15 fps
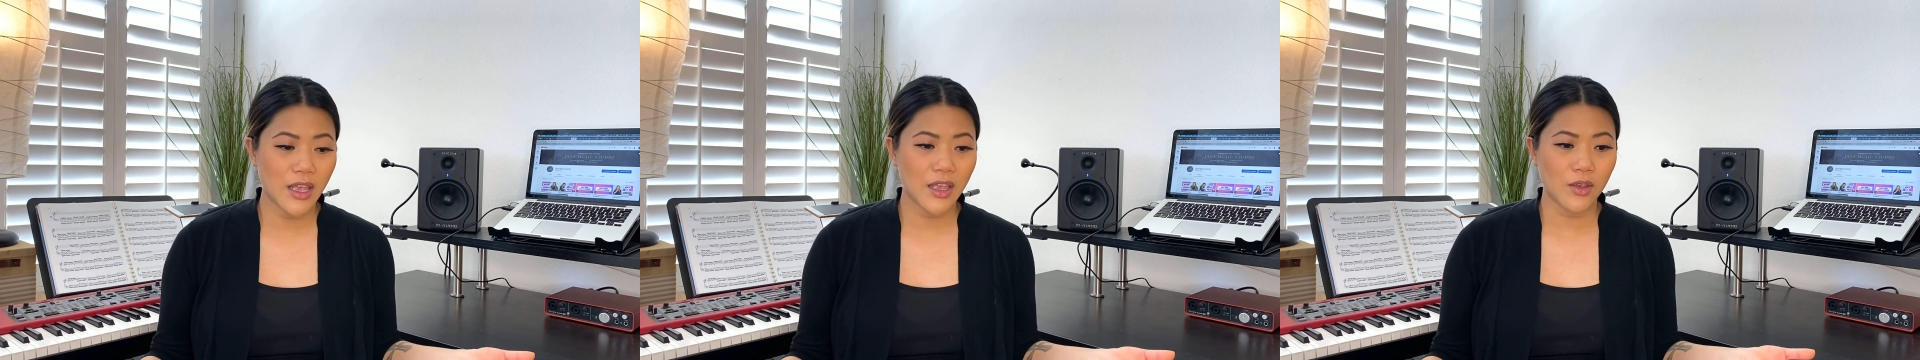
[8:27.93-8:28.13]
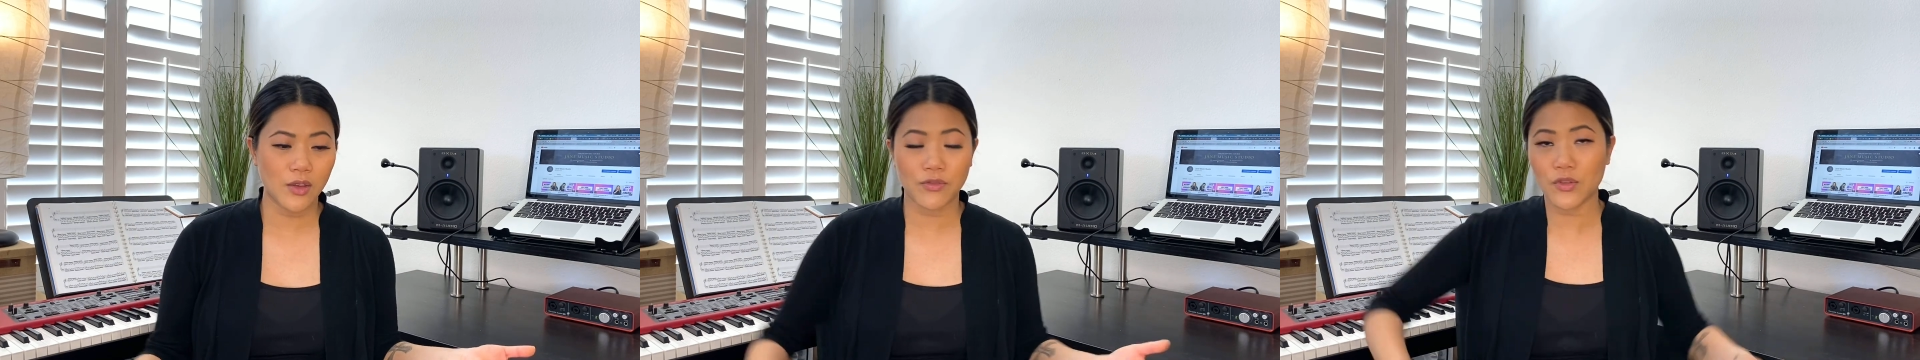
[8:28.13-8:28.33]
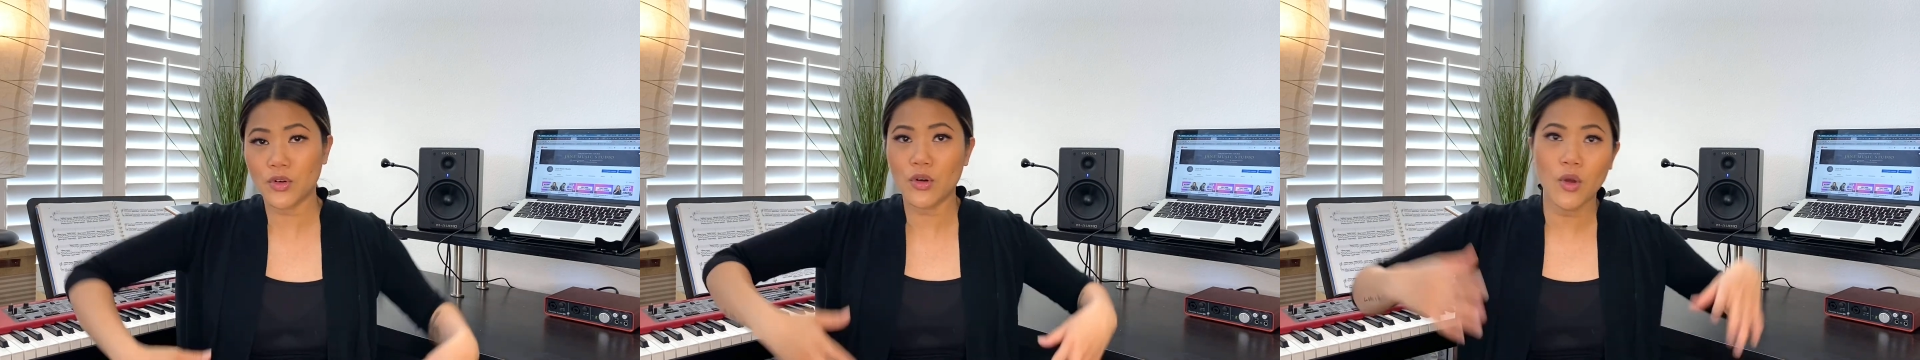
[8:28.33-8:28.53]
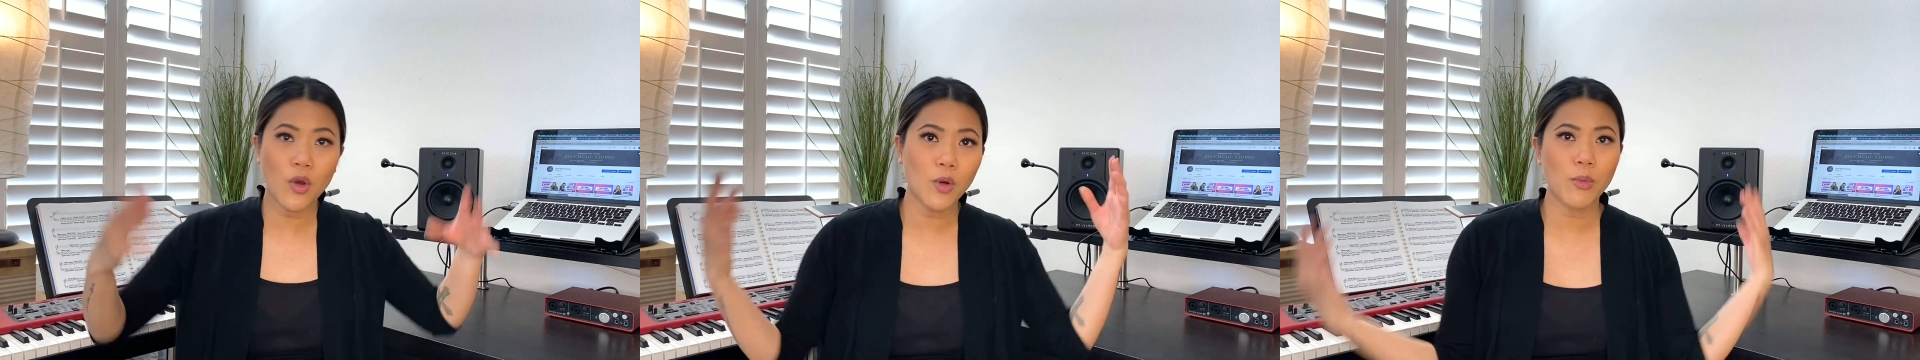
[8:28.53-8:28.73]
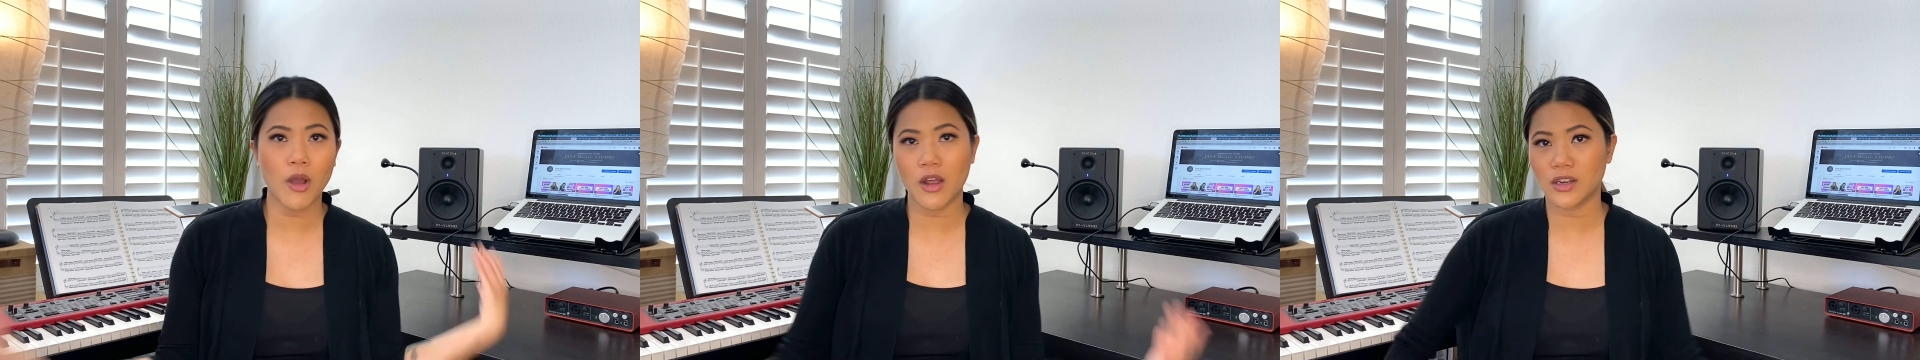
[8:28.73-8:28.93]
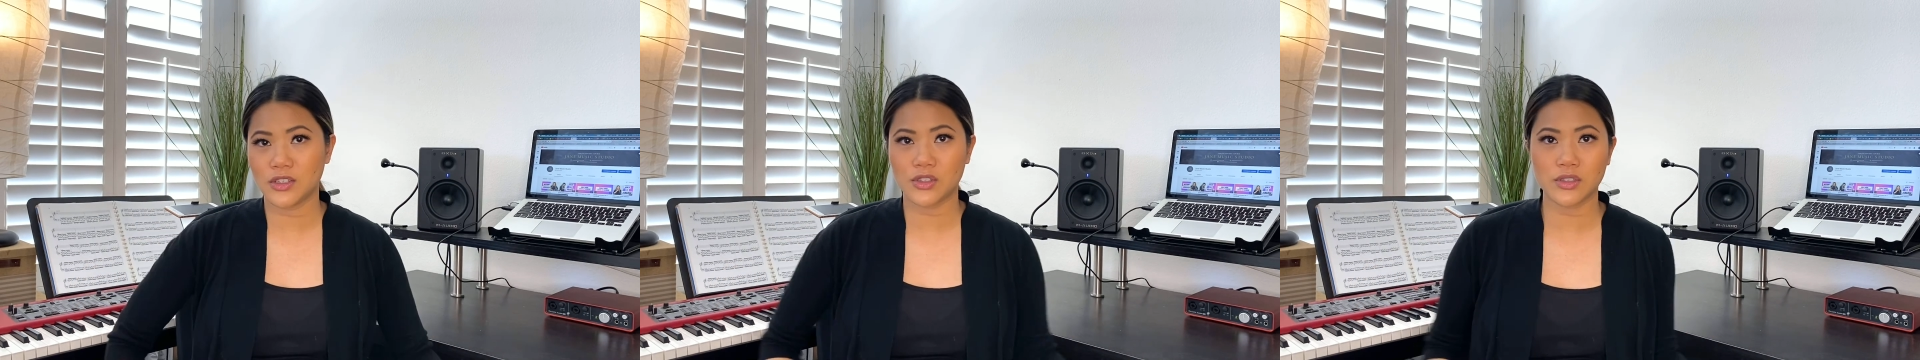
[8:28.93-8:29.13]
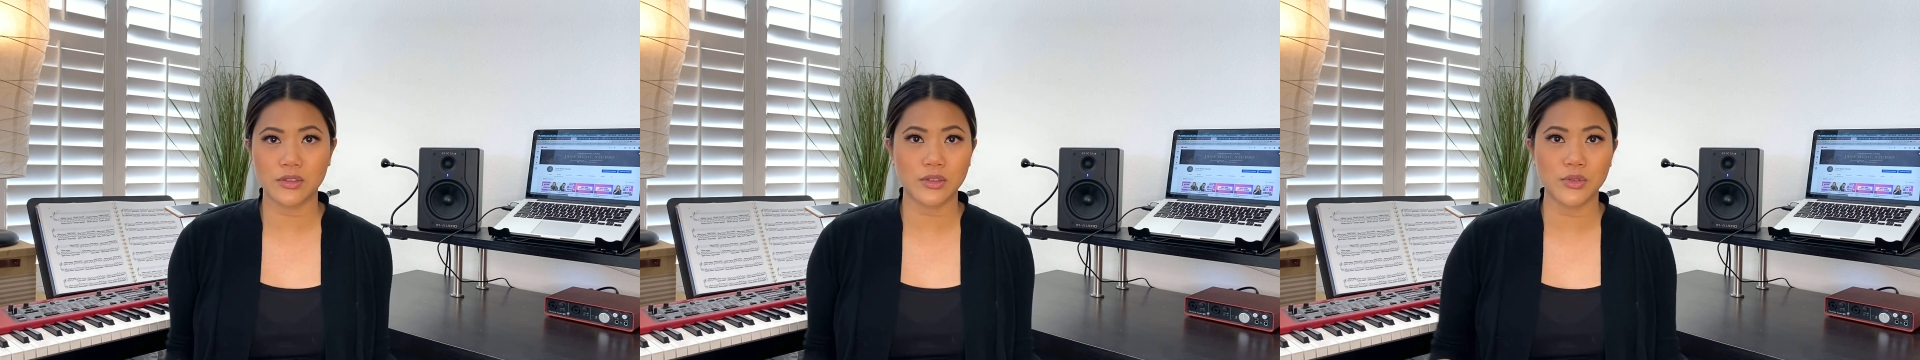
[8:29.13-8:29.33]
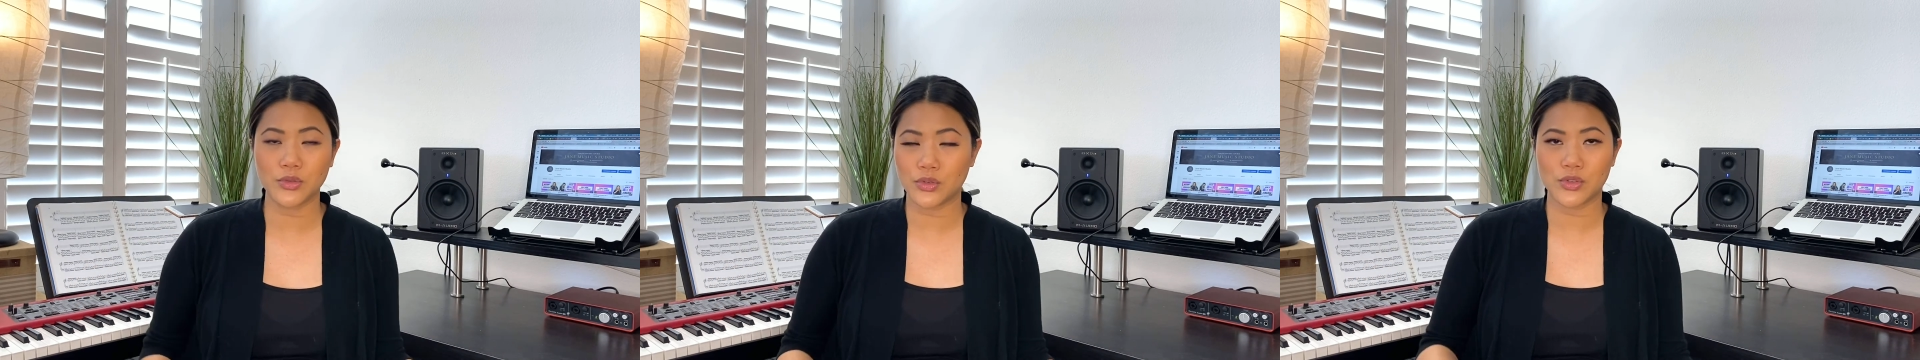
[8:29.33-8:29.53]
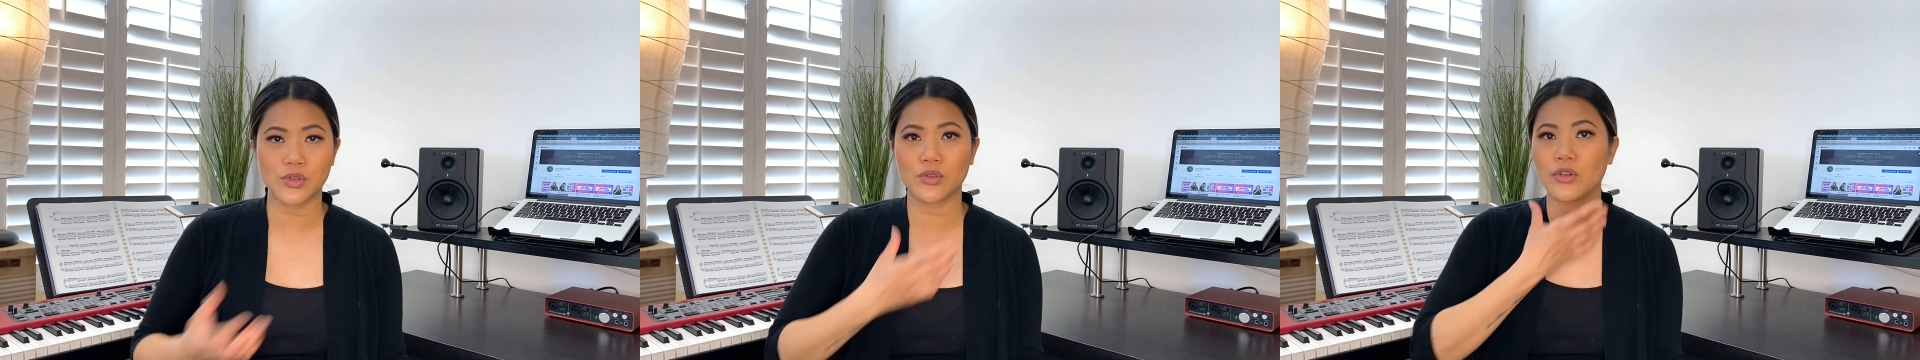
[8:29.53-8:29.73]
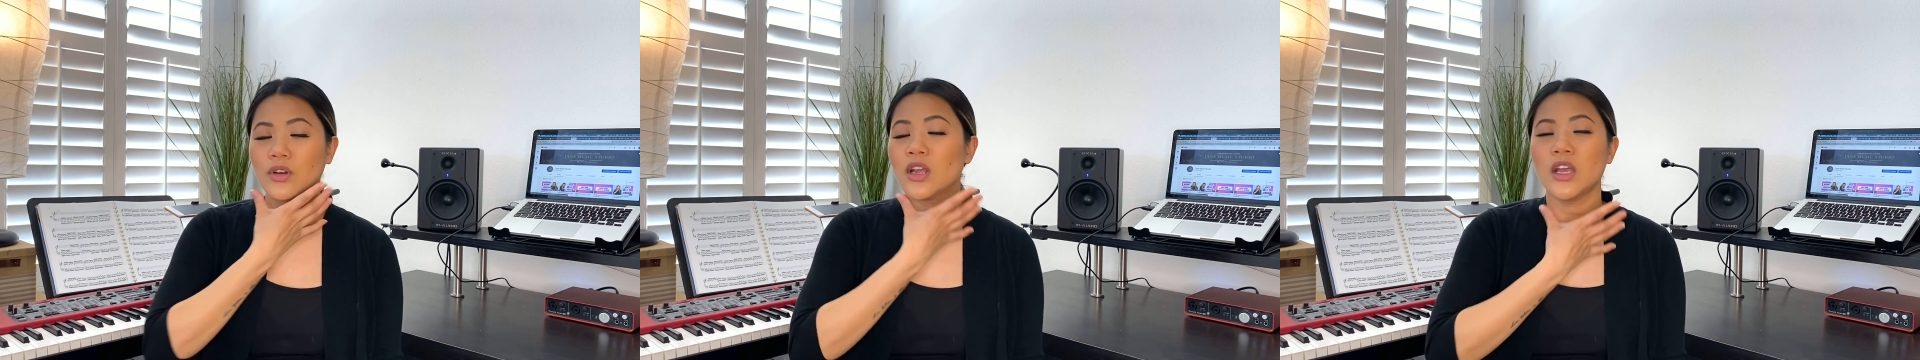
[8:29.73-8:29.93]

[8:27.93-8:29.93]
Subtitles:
If your whole body is loose, your